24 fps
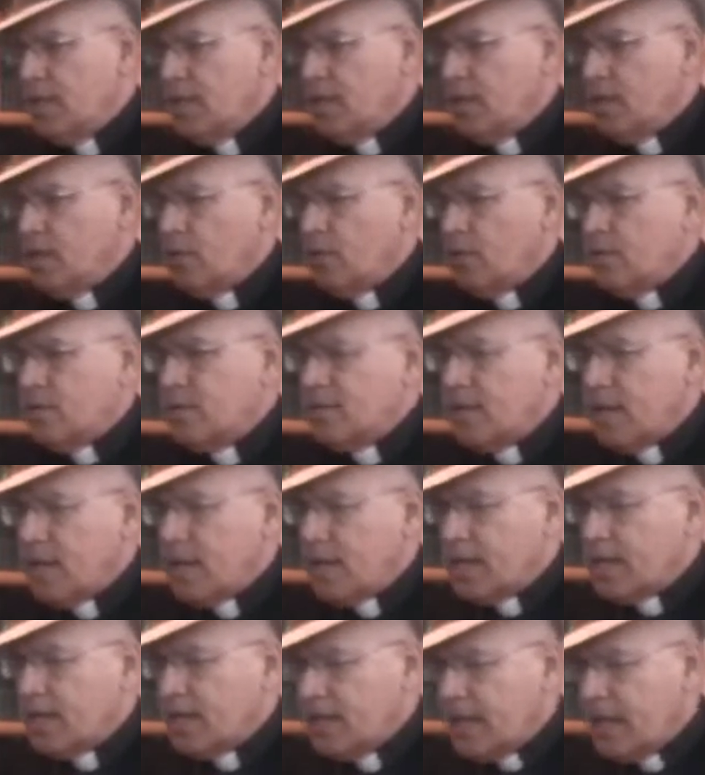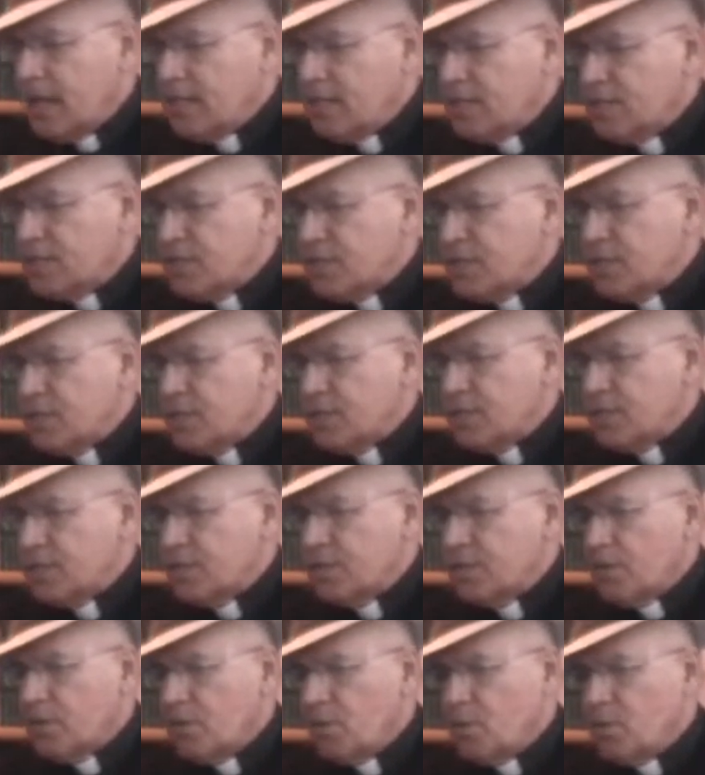that was against
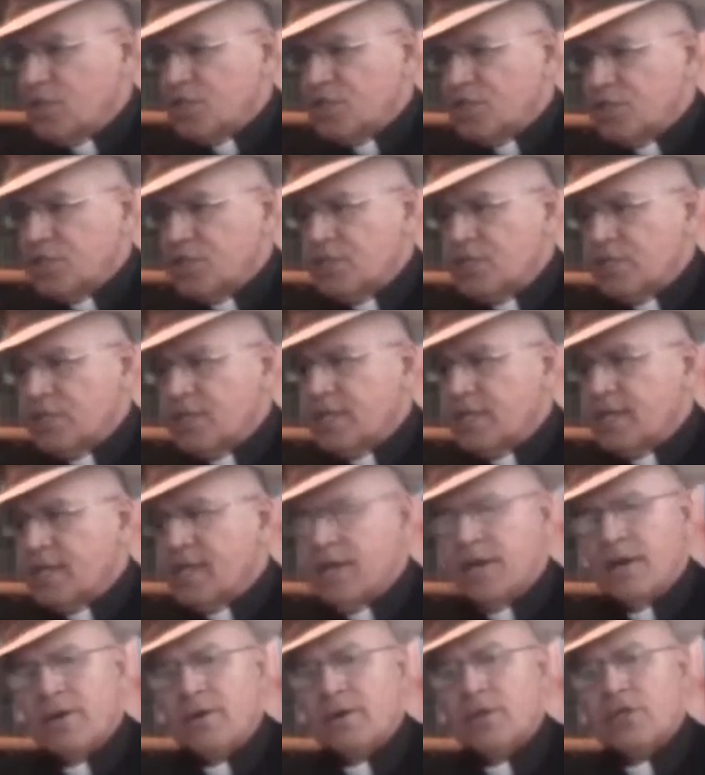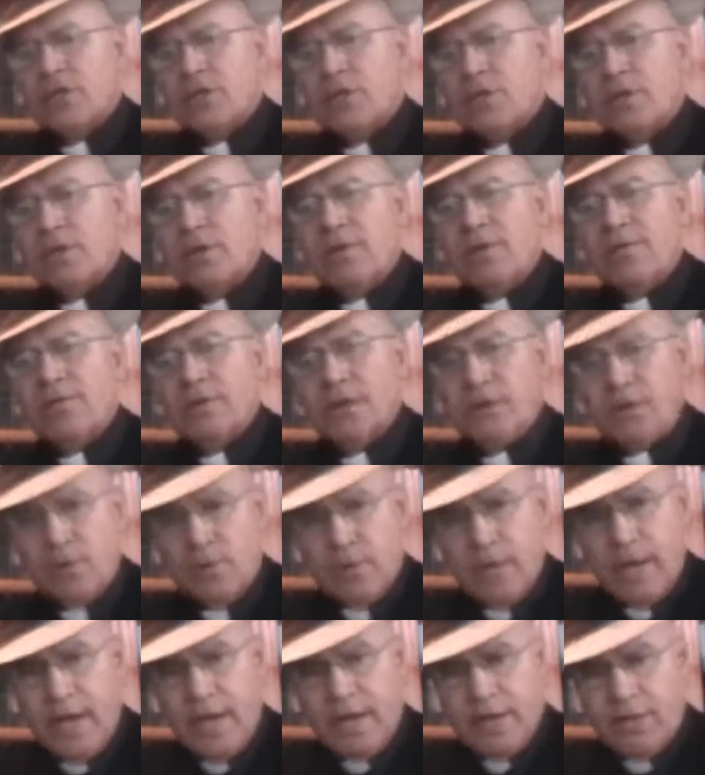the wishes and character of the
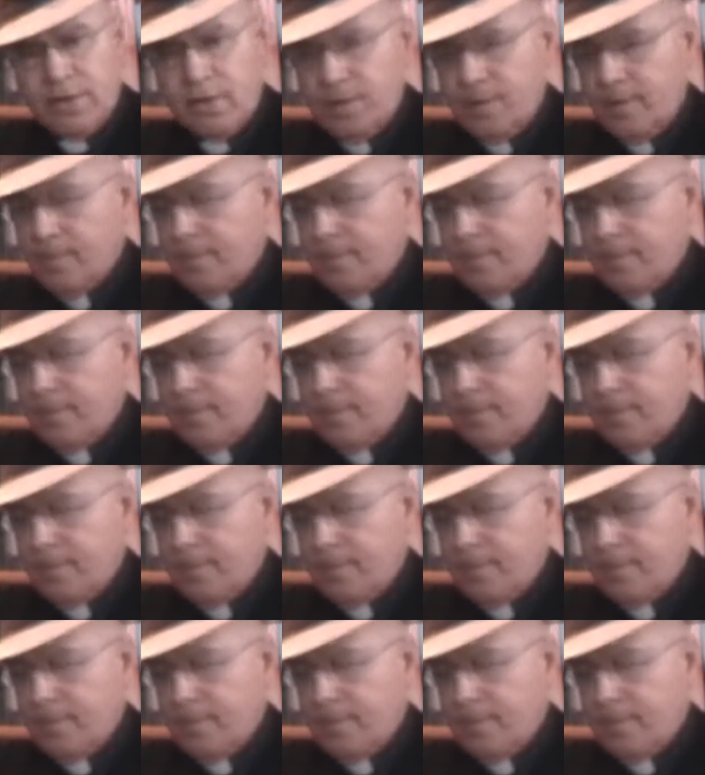Creator.